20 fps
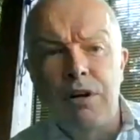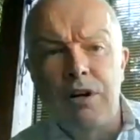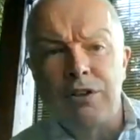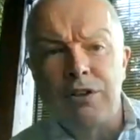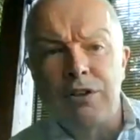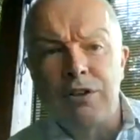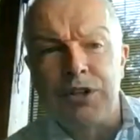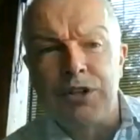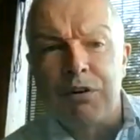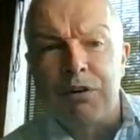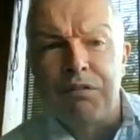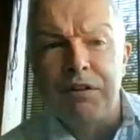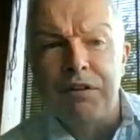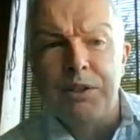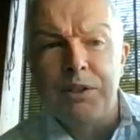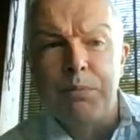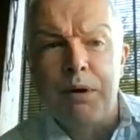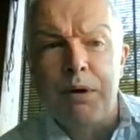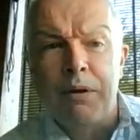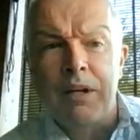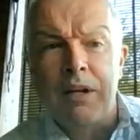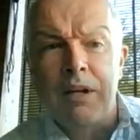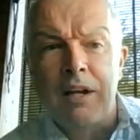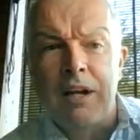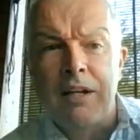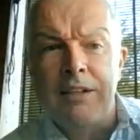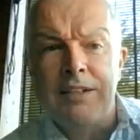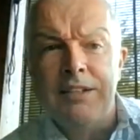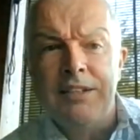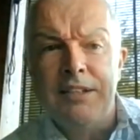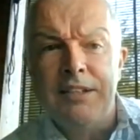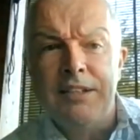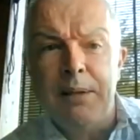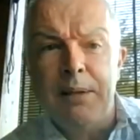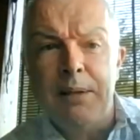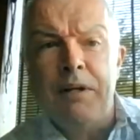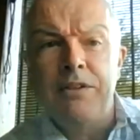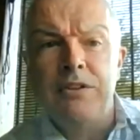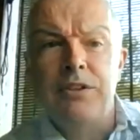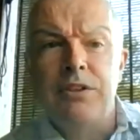on cartography as well that I like to
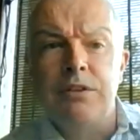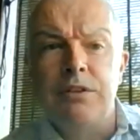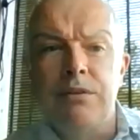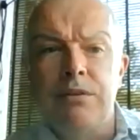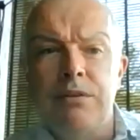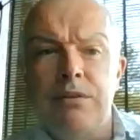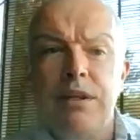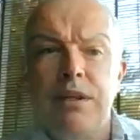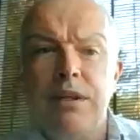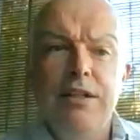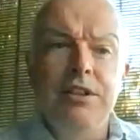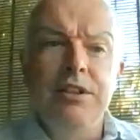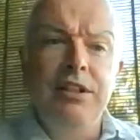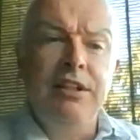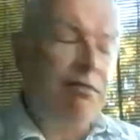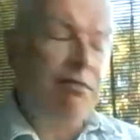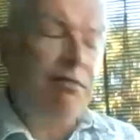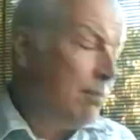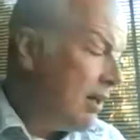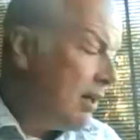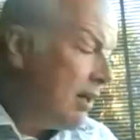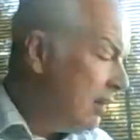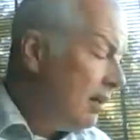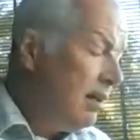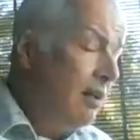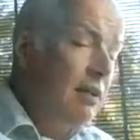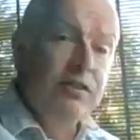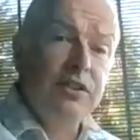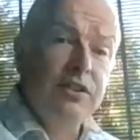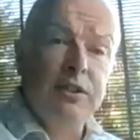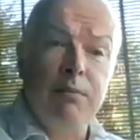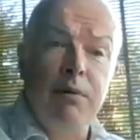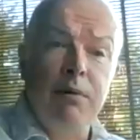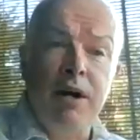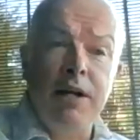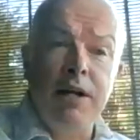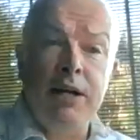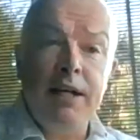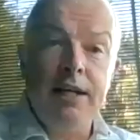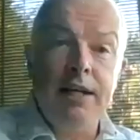dip into to give me some
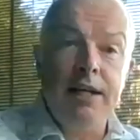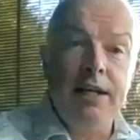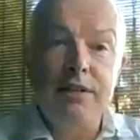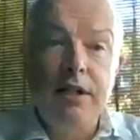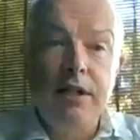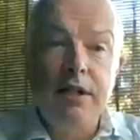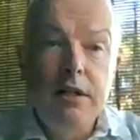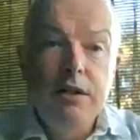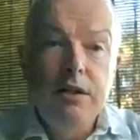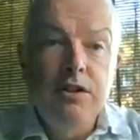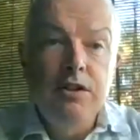ideas.